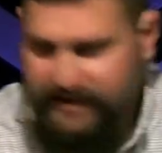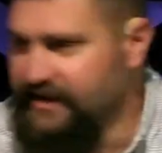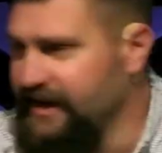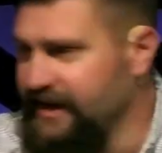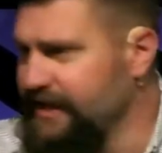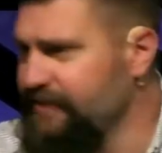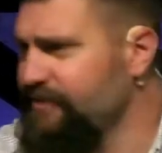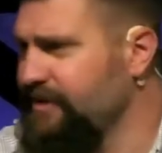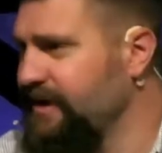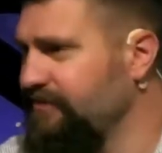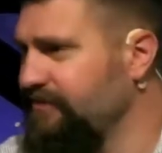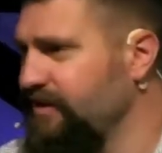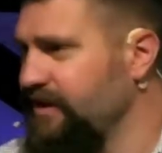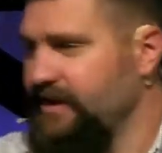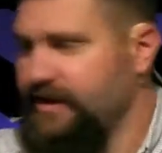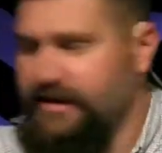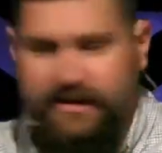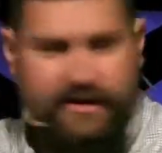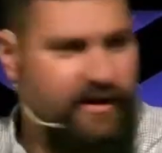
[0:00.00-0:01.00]
Anyone ever
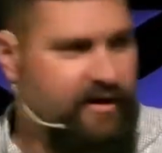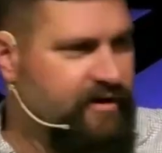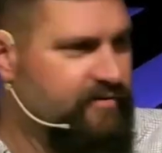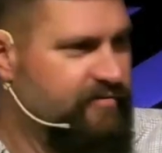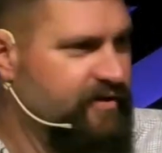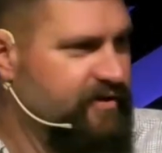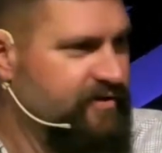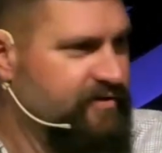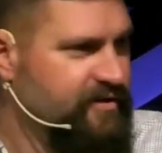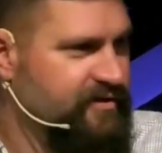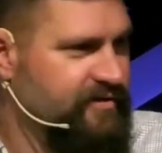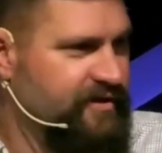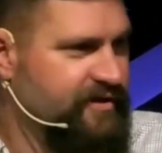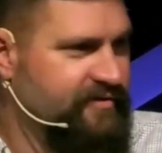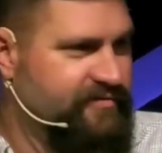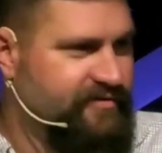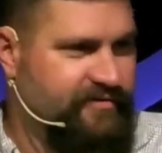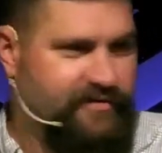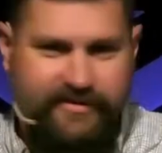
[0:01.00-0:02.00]
hit a guardrail? You don't
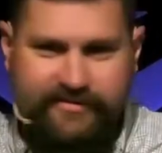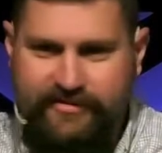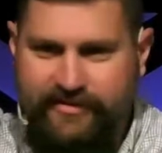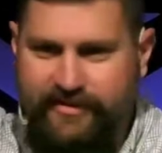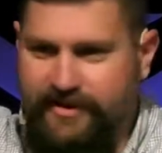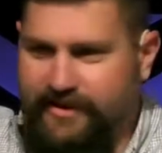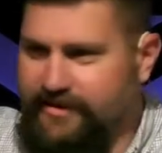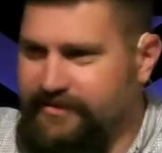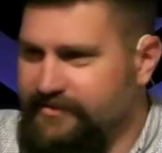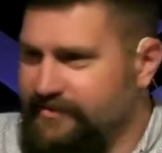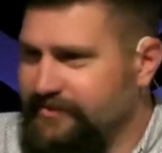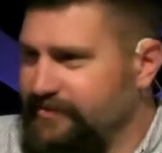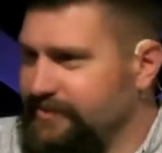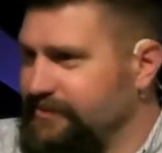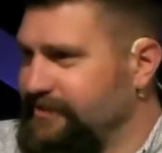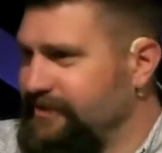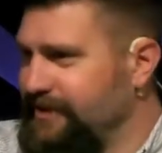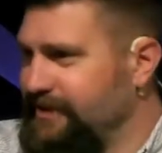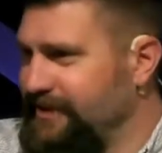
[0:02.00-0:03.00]
have to raise your hands.
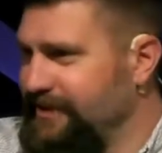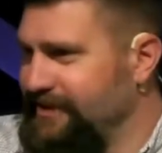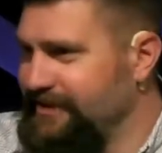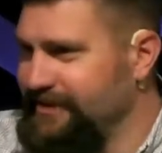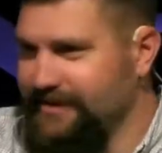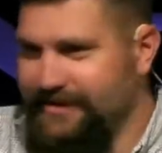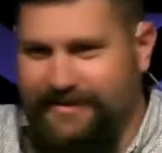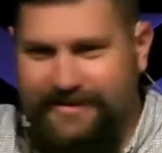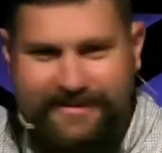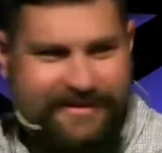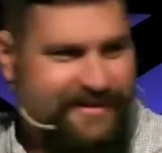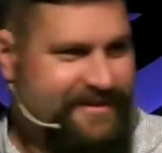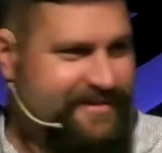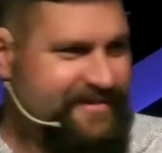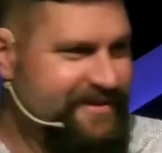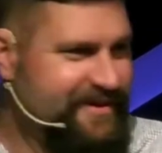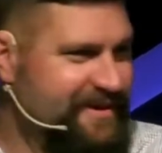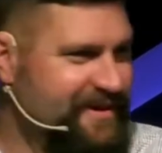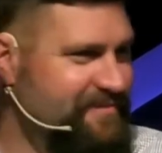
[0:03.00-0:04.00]
But, uh, I
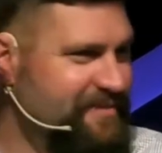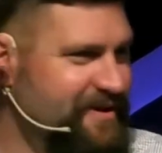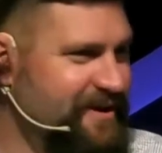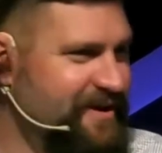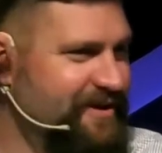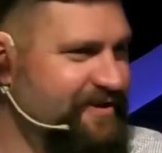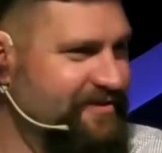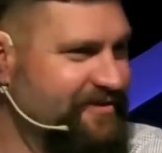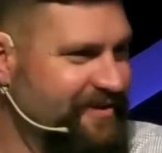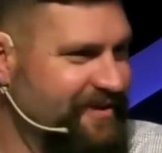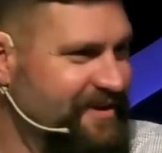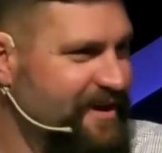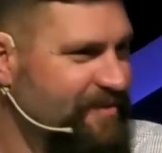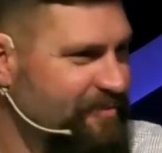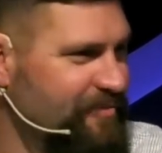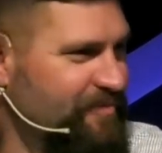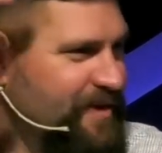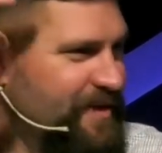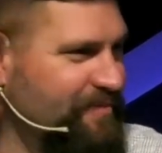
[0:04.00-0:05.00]
thought that'd be an interesting. A
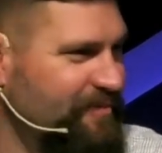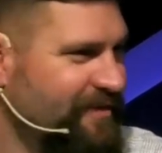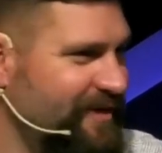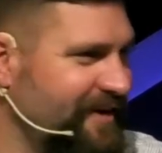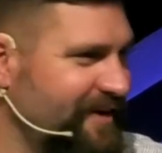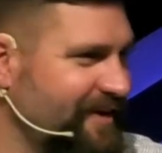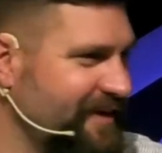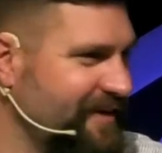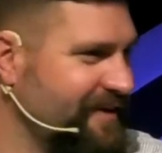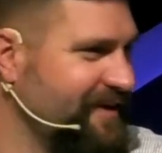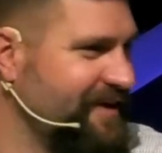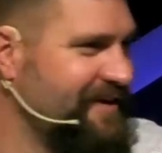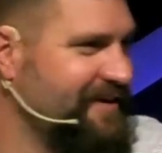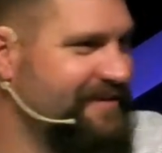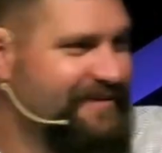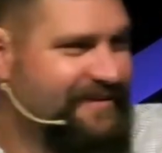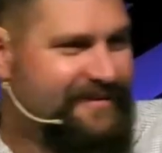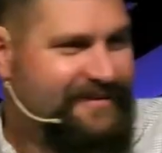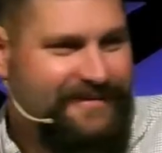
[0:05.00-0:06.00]
couple people, all right, yeah.
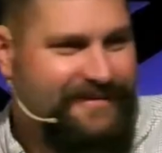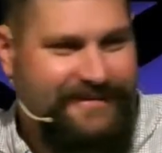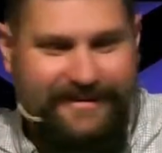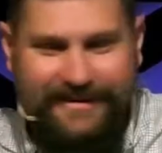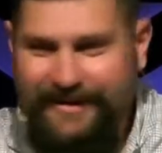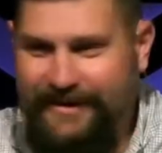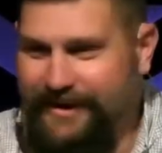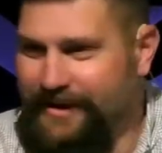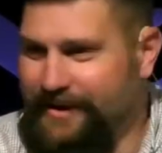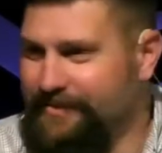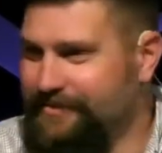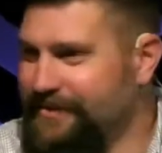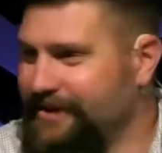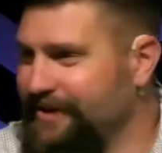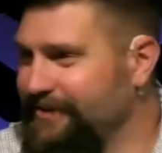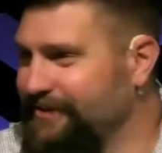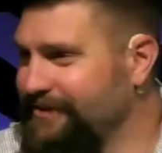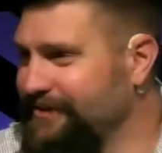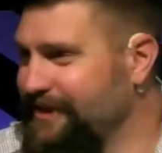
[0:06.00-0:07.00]
Um, you
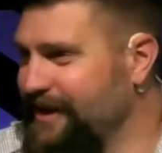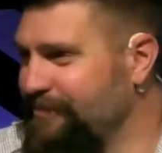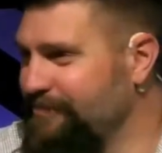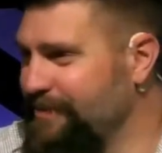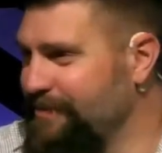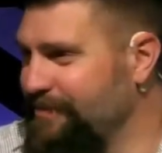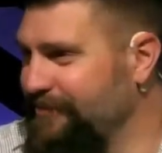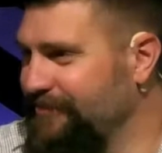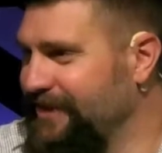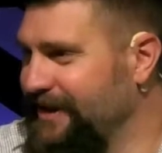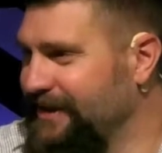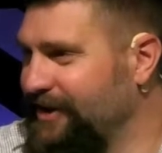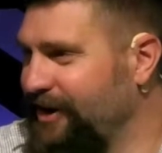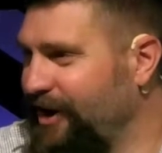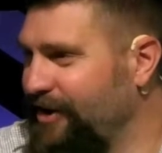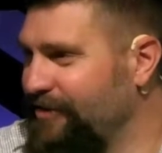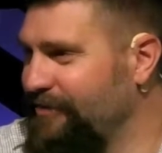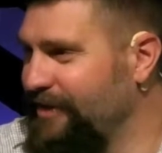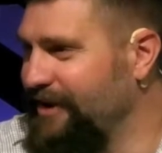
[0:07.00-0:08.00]
know, a couple people have hit
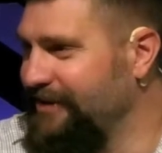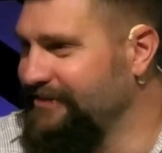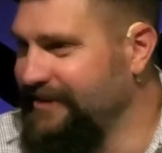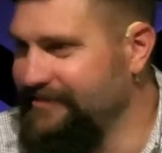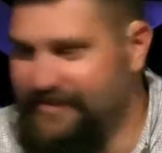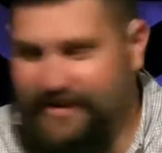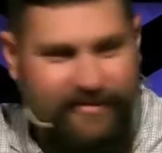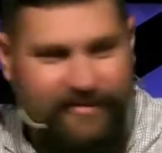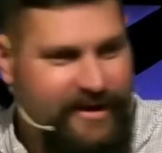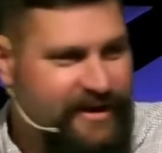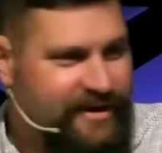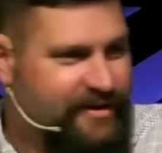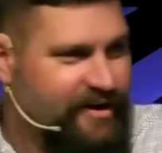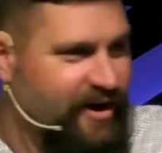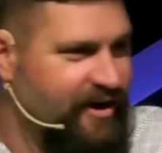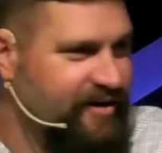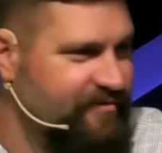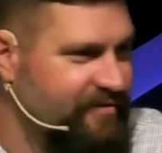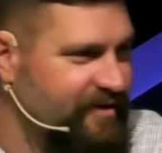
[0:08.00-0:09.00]
guardrails. I've never hit a
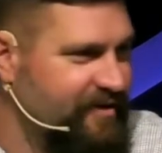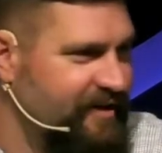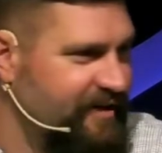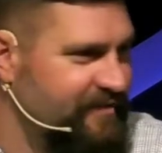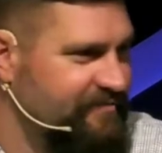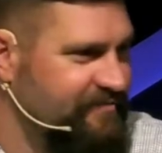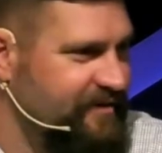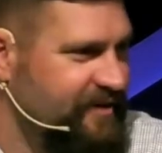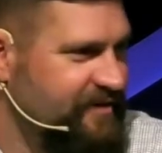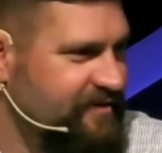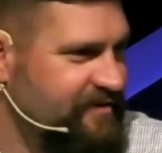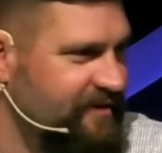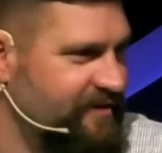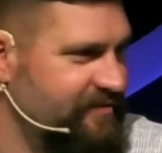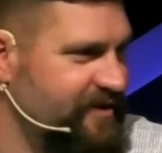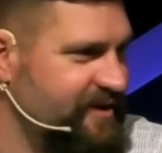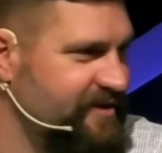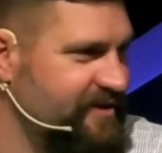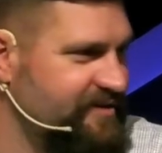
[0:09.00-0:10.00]
guardrail. I've, you know,
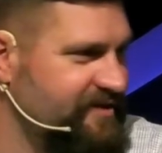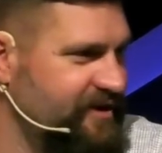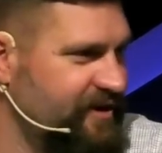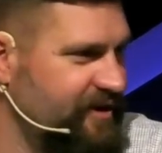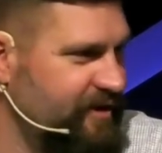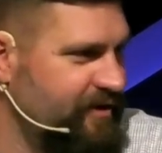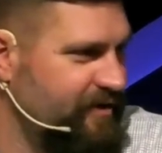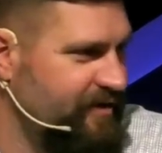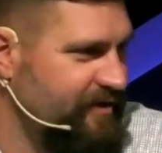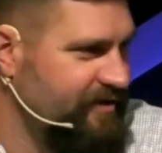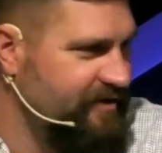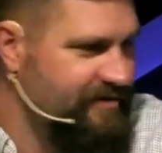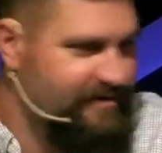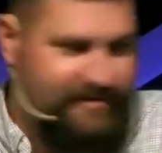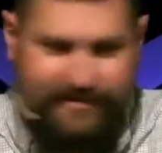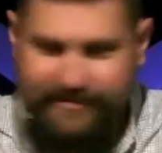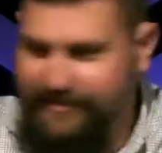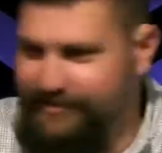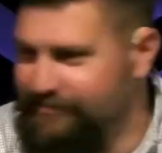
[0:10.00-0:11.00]
I've hit a deer
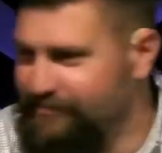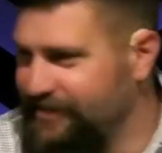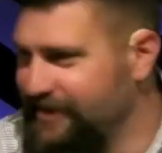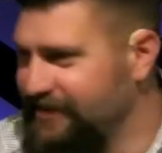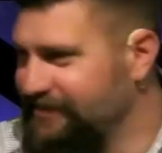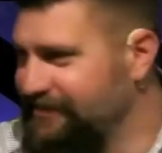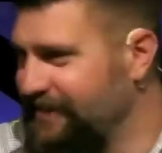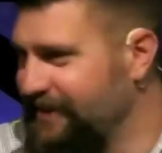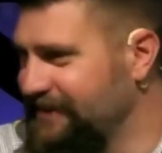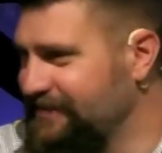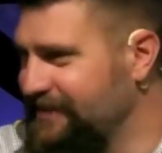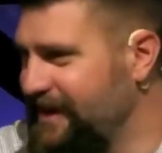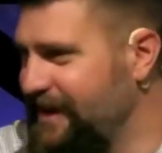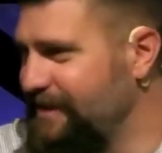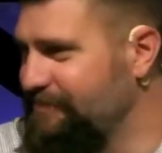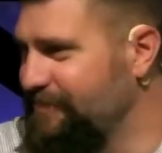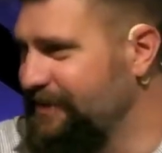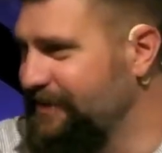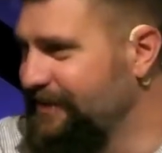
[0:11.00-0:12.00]
and some things like
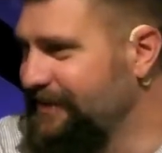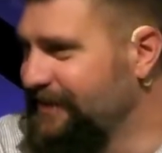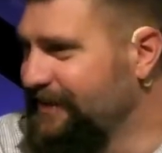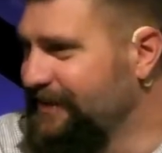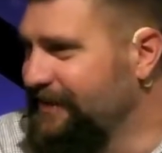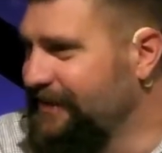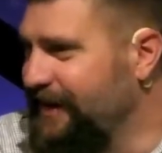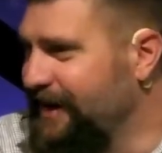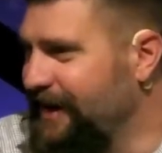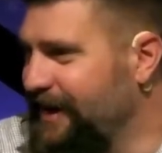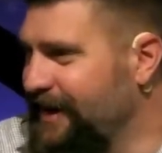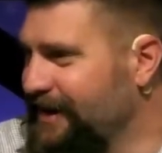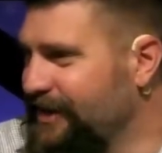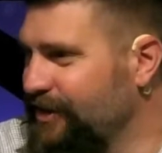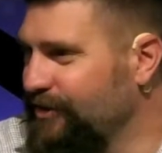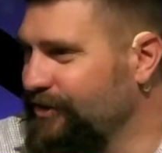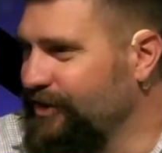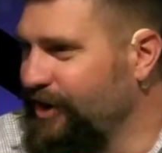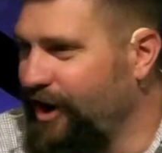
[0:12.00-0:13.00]
that. But, uh, you
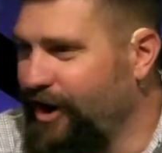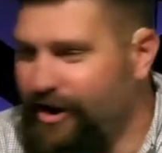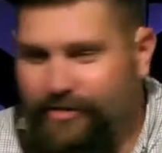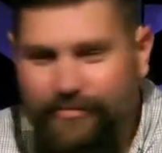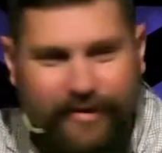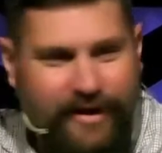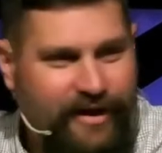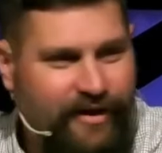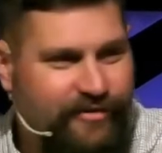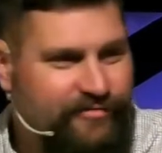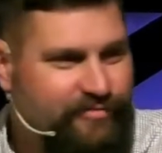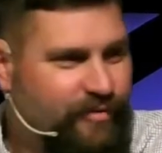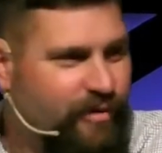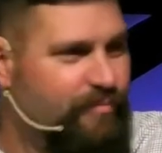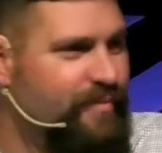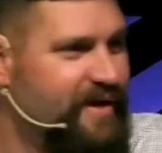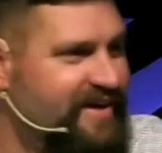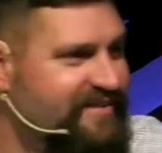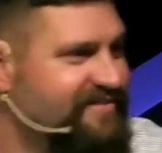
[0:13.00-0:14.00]
know, guardrails will
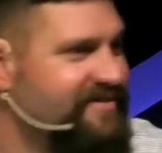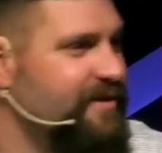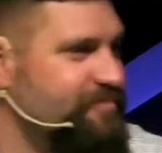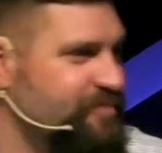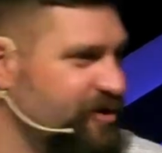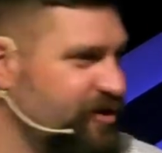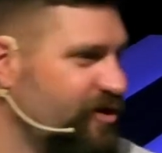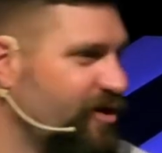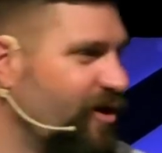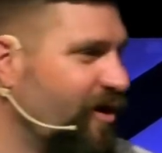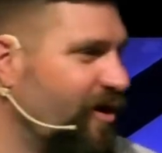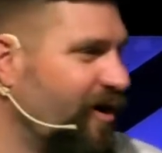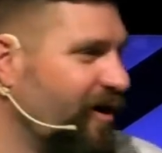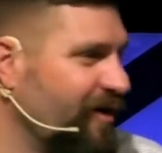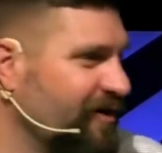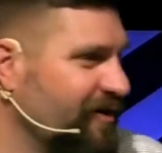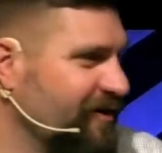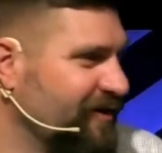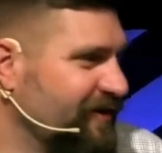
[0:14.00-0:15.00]
mess up your
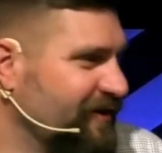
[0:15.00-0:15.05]
car